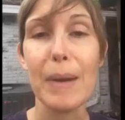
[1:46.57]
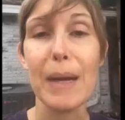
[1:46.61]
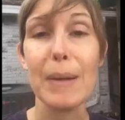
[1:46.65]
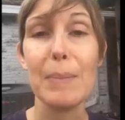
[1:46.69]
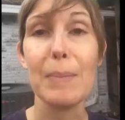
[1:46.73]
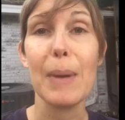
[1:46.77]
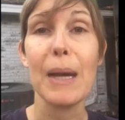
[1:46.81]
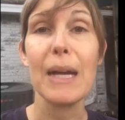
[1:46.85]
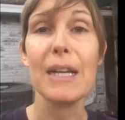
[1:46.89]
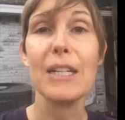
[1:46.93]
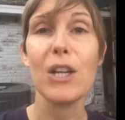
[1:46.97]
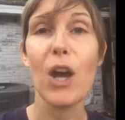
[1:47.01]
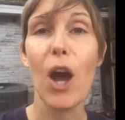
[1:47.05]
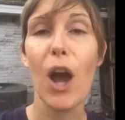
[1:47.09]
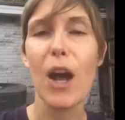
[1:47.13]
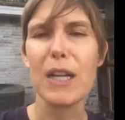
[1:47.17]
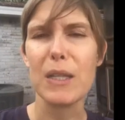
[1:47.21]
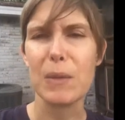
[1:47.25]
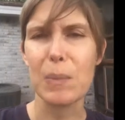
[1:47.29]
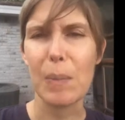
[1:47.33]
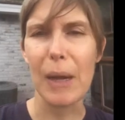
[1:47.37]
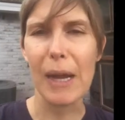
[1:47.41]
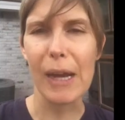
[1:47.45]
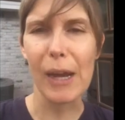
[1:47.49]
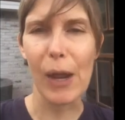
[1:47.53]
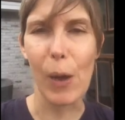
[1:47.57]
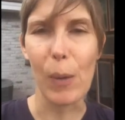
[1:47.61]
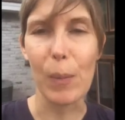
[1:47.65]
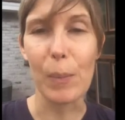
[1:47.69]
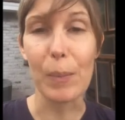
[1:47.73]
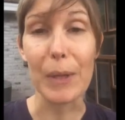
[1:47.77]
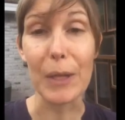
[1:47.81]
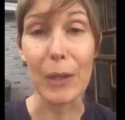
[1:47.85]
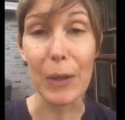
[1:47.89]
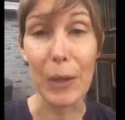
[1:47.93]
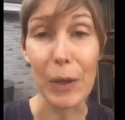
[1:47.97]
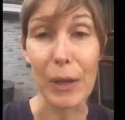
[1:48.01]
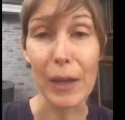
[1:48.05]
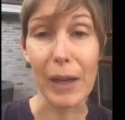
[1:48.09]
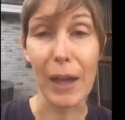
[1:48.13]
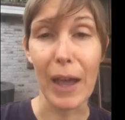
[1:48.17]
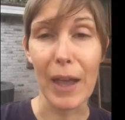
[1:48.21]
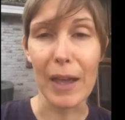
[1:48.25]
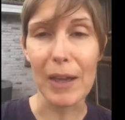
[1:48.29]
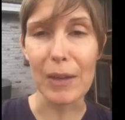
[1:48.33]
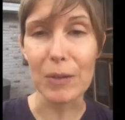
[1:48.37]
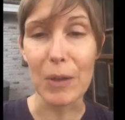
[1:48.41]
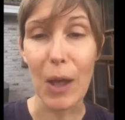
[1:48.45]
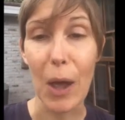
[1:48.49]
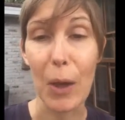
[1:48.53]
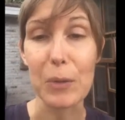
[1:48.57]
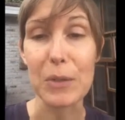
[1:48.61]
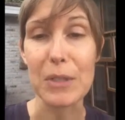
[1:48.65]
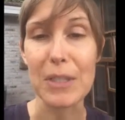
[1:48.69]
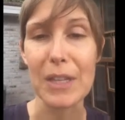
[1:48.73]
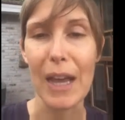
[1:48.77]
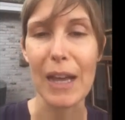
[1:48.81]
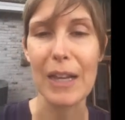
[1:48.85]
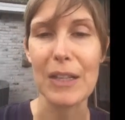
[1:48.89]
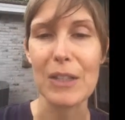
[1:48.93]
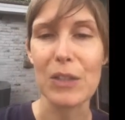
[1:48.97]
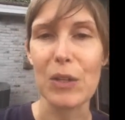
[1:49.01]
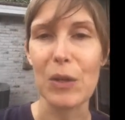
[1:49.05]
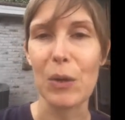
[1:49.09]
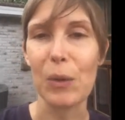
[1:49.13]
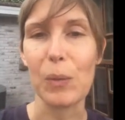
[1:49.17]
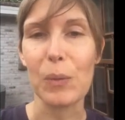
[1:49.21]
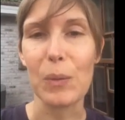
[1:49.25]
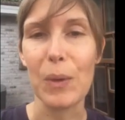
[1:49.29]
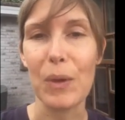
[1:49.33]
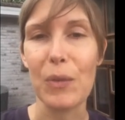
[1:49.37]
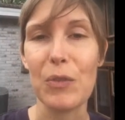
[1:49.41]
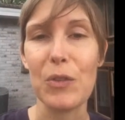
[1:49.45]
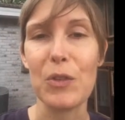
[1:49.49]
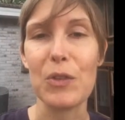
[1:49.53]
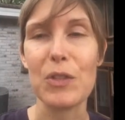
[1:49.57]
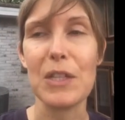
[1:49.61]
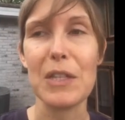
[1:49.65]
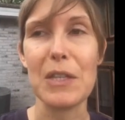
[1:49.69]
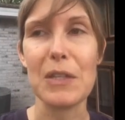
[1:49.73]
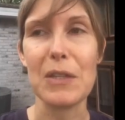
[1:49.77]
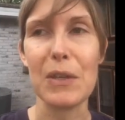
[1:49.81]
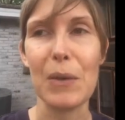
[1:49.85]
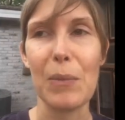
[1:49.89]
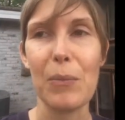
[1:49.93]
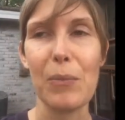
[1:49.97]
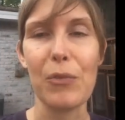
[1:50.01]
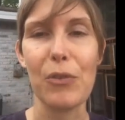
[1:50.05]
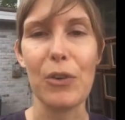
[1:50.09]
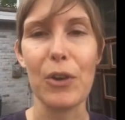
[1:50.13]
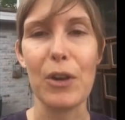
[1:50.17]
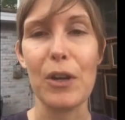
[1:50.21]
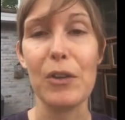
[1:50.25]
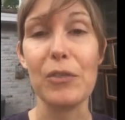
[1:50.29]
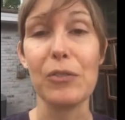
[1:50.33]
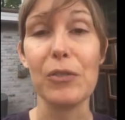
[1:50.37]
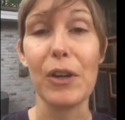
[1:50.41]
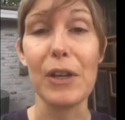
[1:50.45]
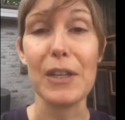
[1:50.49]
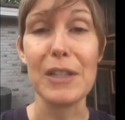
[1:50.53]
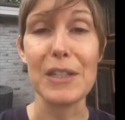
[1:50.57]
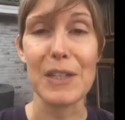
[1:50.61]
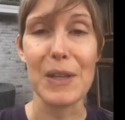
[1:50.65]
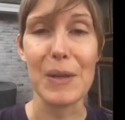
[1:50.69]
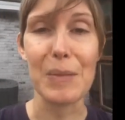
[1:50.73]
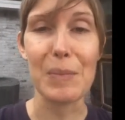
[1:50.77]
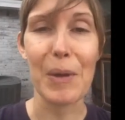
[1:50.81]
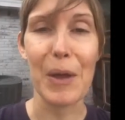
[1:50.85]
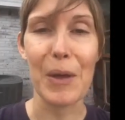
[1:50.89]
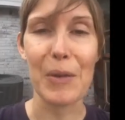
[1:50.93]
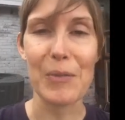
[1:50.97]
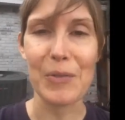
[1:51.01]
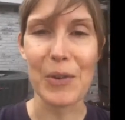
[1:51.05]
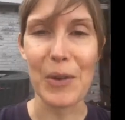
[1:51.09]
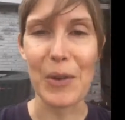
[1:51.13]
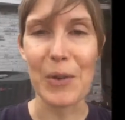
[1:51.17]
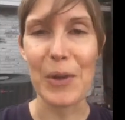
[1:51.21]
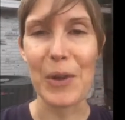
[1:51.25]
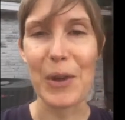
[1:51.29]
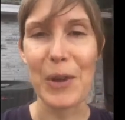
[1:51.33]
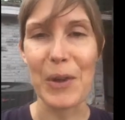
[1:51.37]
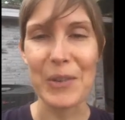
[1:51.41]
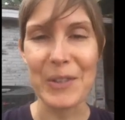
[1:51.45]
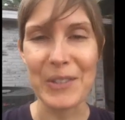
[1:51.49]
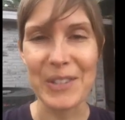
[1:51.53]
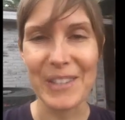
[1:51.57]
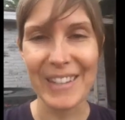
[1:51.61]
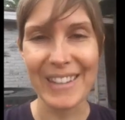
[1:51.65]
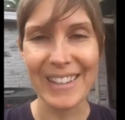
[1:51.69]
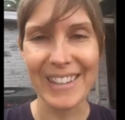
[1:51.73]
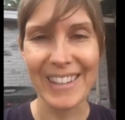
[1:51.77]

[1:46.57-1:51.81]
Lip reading: My dogs might help me look outside, so if you see some furry friends in my photos.